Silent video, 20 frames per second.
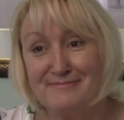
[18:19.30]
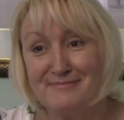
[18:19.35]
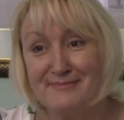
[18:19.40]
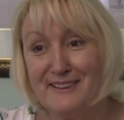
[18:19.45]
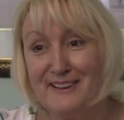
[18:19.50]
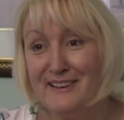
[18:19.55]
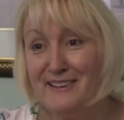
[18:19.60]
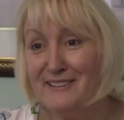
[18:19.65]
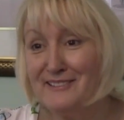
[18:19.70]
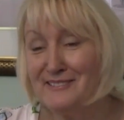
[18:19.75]

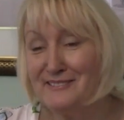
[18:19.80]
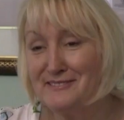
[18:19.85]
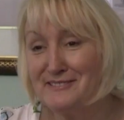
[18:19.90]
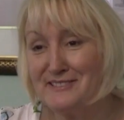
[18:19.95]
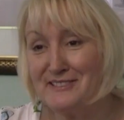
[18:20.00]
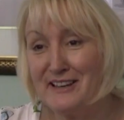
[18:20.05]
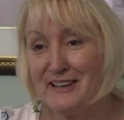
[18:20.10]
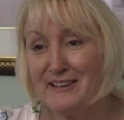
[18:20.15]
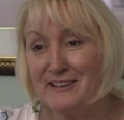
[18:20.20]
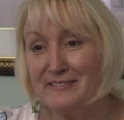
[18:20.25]
Yeah,
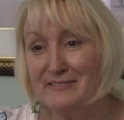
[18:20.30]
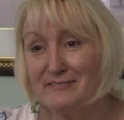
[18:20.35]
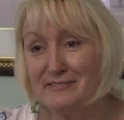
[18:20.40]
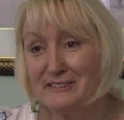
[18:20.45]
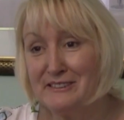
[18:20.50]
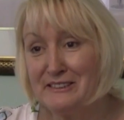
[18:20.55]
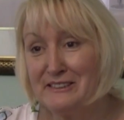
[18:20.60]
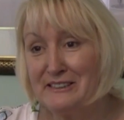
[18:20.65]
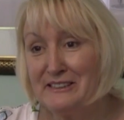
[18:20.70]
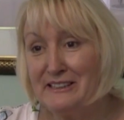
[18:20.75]
sad.
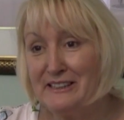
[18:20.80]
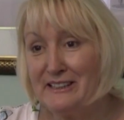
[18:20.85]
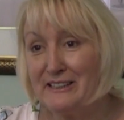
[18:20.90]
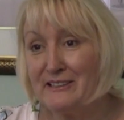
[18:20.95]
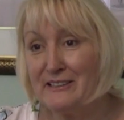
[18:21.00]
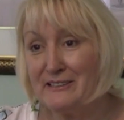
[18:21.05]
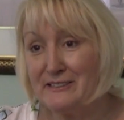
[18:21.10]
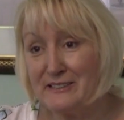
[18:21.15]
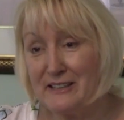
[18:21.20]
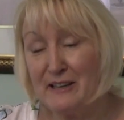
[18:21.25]

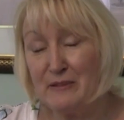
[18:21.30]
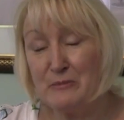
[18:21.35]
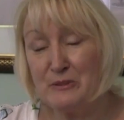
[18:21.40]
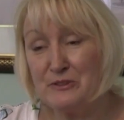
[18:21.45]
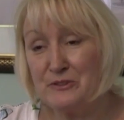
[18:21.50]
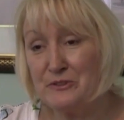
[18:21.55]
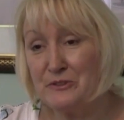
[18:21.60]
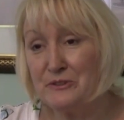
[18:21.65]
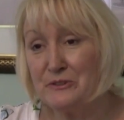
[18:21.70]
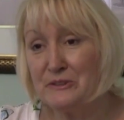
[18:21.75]
It's sad
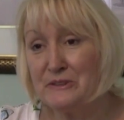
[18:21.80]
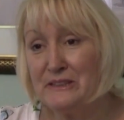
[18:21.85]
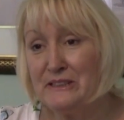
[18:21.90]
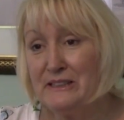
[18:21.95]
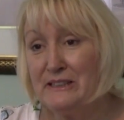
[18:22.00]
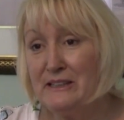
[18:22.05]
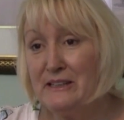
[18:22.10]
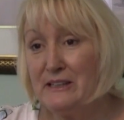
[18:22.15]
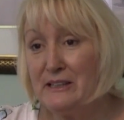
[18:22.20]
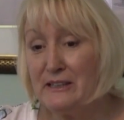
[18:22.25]
but true.
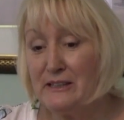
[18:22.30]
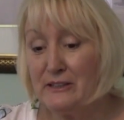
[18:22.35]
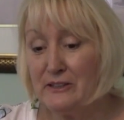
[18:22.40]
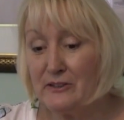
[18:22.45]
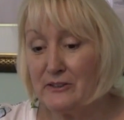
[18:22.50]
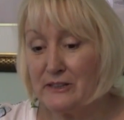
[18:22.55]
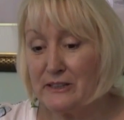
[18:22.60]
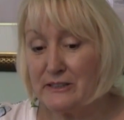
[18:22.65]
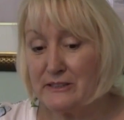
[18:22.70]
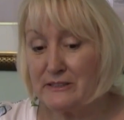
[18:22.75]

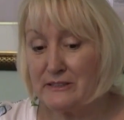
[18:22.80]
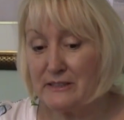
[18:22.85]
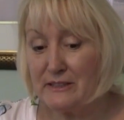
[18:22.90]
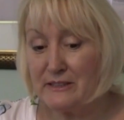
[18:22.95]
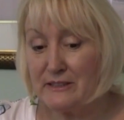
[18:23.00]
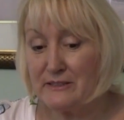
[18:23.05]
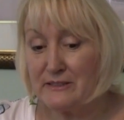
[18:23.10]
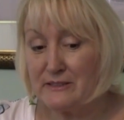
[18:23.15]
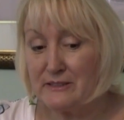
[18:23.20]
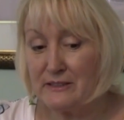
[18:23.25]

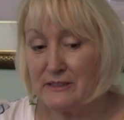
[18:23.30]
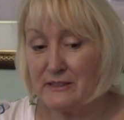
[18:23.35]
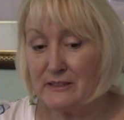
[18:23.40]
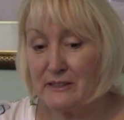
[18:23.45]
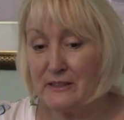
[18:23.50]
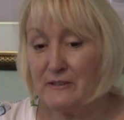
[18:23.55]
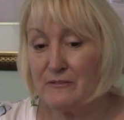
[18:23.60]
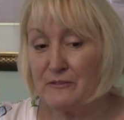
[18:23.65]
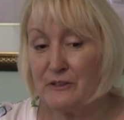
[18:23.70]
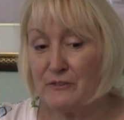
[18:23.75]

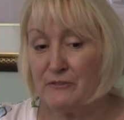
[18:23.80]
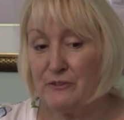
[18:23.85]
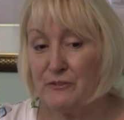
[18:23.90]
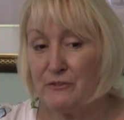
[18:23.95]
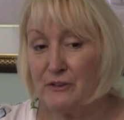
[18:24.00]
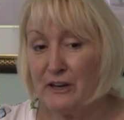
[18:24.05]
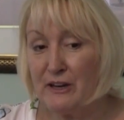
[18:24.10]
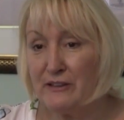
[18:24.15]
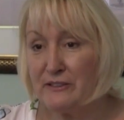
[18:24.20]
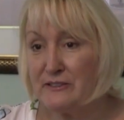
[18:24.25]
If
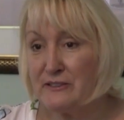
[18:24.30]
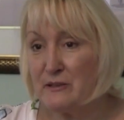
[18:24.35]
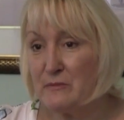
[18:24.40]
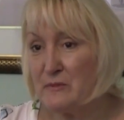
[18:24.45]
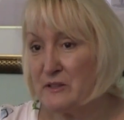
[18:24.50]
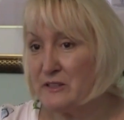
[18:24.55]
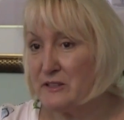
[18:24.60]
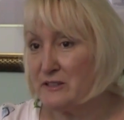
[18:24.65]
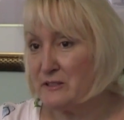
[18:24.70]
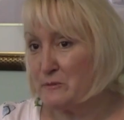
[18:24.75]
you've got
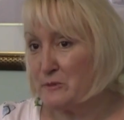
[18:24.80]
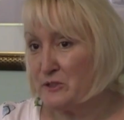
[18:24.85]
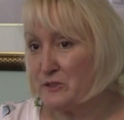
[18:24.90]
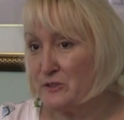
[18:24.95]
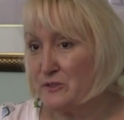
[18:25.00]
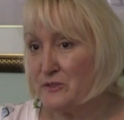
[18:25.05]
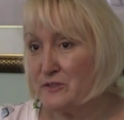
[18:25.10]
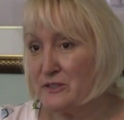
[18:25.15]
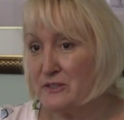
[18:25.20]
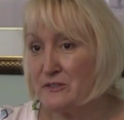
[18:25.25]
something that's been
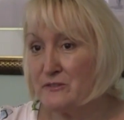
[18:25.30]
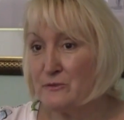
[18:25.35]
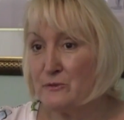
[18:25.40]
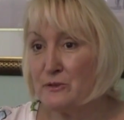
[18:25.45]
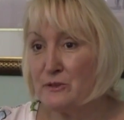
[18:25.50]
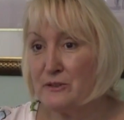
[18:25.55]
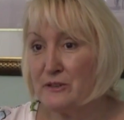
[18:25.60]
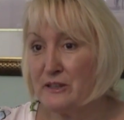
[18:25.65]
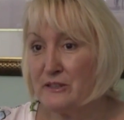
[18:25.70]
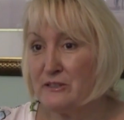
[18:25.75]
used since
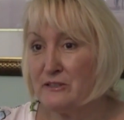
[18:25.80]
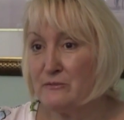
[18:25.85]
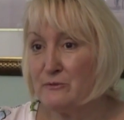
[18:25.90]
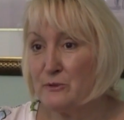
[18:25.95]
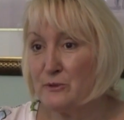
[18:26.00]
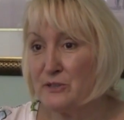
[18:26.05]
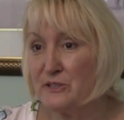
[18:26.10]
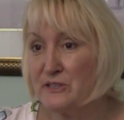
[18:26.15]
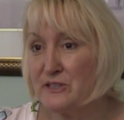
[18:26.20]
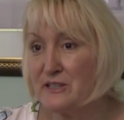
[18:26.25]

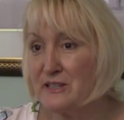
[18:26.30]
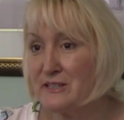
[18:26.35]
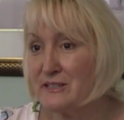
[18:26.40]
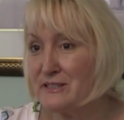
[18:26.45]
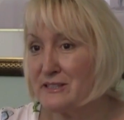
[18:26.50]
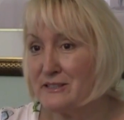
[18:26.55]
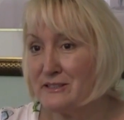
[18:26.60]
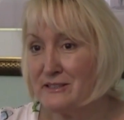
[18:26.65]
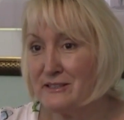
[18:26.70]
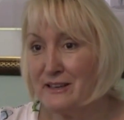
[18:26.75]

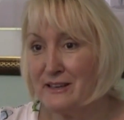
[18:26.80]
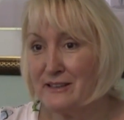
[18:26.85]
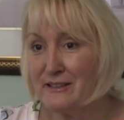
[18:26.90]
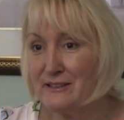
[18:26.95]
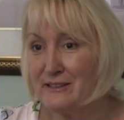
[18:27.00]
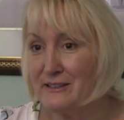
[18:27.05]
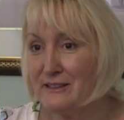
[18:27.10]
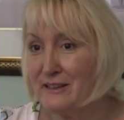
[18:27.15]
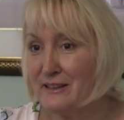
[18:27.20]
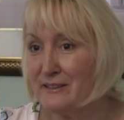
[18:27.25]
1946
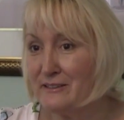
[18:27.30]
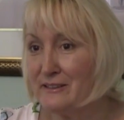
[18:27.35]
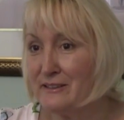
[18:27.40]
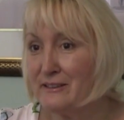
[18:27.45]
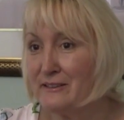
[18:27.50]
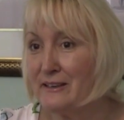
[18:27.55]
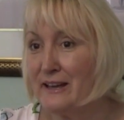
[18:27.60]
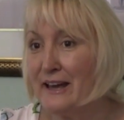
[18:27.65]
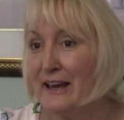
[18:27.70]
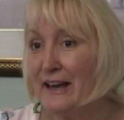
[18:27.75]
and
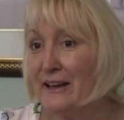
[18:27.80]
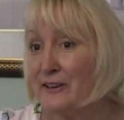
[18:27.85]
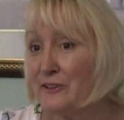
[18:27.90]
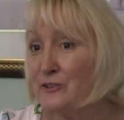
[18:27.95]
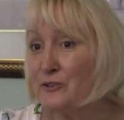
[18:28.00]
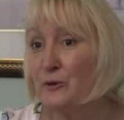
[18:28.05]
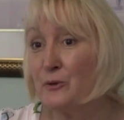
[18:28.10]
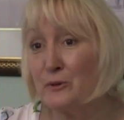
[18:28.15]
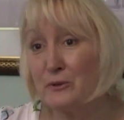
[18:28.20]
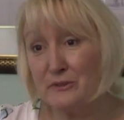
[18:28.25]
the
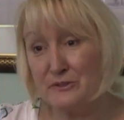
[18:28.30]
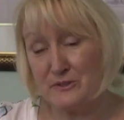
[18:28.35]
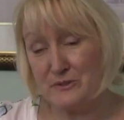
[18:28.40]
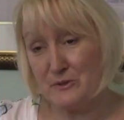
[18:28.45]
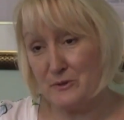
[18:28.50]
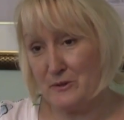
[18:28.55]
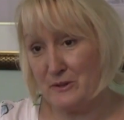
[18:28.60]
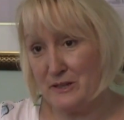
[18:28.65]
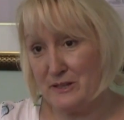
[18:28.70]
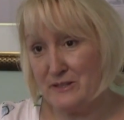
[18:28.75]
anecdotal
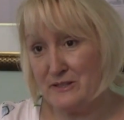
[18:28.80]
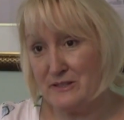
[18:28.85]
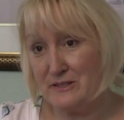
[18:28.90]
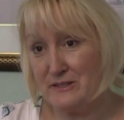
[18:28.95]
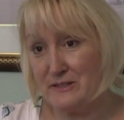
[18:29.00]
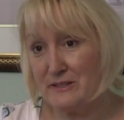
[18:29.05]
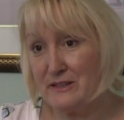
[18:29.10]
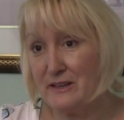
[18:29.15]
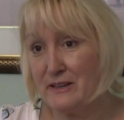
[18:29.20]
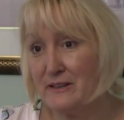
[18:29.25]
stories
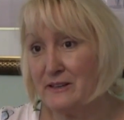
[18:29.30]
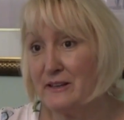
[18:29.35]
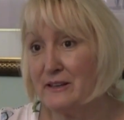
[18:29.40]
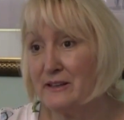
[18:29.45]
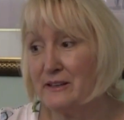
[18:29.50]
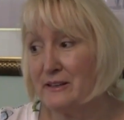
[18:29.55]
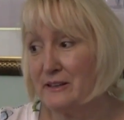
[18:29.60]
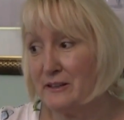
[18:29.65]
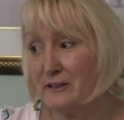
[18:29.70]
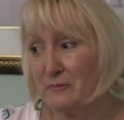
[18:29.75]
say
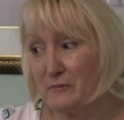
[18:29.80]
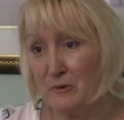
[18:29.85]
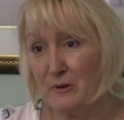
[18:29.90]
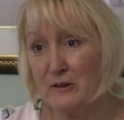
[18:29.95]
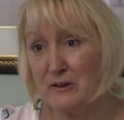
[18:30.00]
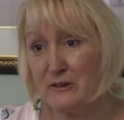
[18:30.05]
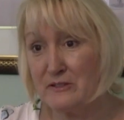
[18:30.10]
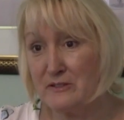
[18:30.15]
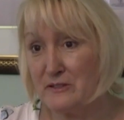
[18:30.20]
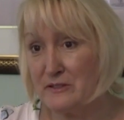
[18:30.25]
that it
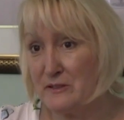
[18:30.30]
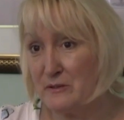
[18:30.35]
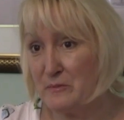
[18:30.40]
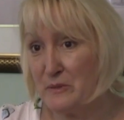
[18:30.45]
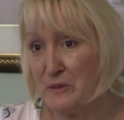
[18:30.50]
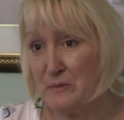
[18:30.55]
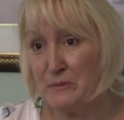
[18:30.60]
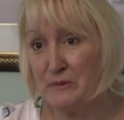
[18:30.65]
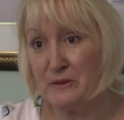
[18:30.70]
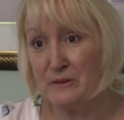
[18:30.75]
works and that
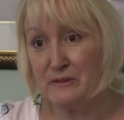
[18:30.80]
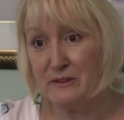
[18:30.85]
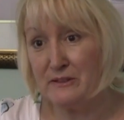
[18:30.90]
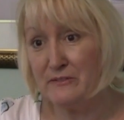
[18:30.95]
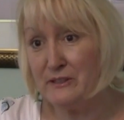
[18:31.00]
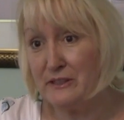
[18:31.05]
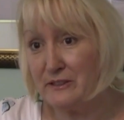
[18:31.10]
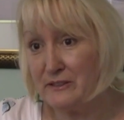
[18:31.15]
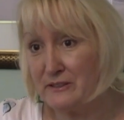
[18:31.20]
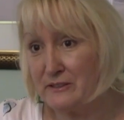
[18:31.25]
people are
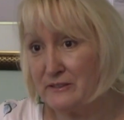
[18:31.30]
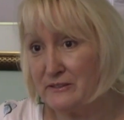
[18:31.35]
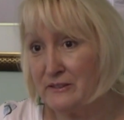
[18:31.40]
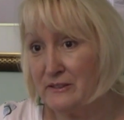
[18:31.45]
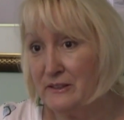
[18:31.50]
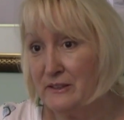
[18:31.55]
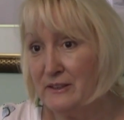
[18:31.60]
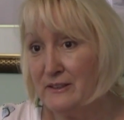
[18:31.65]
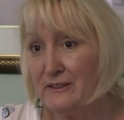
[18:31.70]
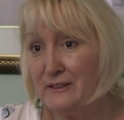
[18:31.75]
living
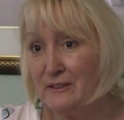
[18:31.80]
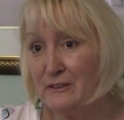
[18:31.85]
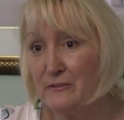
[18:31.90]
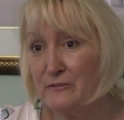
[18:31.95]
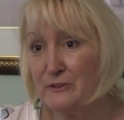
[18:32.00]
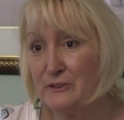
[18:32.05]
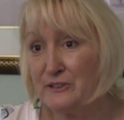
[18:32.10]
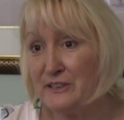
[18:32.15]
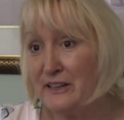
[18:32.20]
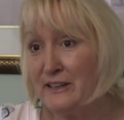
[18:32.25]
and
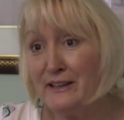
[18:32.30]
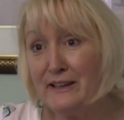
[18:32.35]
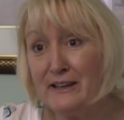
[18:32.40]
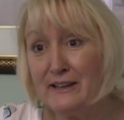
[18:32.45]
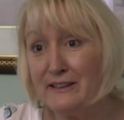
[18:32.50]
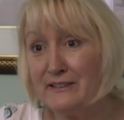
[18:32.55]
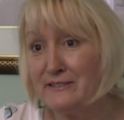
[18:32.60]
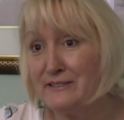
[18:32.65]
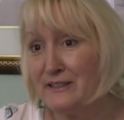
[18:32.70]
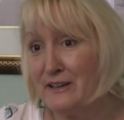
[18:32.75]
for
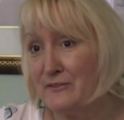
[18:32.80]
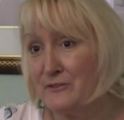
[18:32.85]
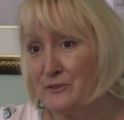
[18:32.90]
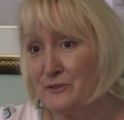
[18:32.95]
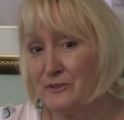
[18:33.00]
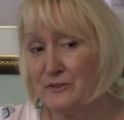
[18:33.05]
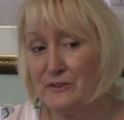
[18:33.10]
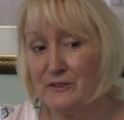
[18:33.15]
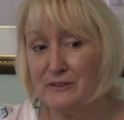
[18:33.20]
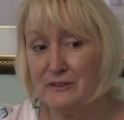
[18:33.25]
decades
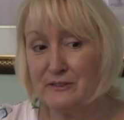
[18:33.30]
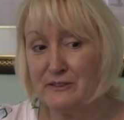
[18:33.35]
after